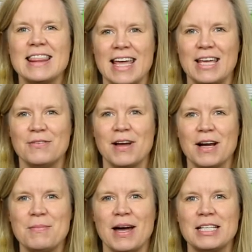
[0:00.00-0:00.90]
Thank you
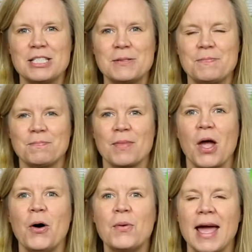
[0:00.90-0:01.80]
very much.
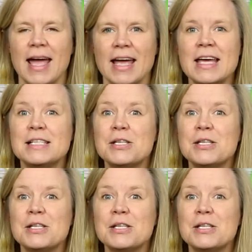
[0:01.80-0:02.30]
Okay,